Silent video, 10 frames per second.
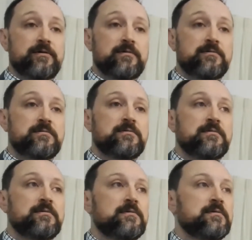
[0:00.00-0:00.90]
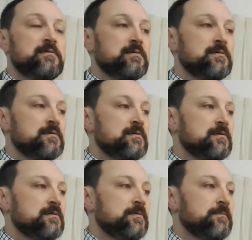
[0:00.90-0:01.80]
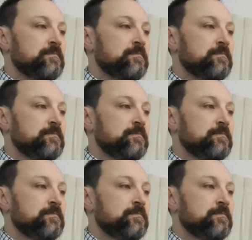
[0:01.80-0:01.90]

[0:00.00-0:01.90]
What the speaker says: Nothing is said.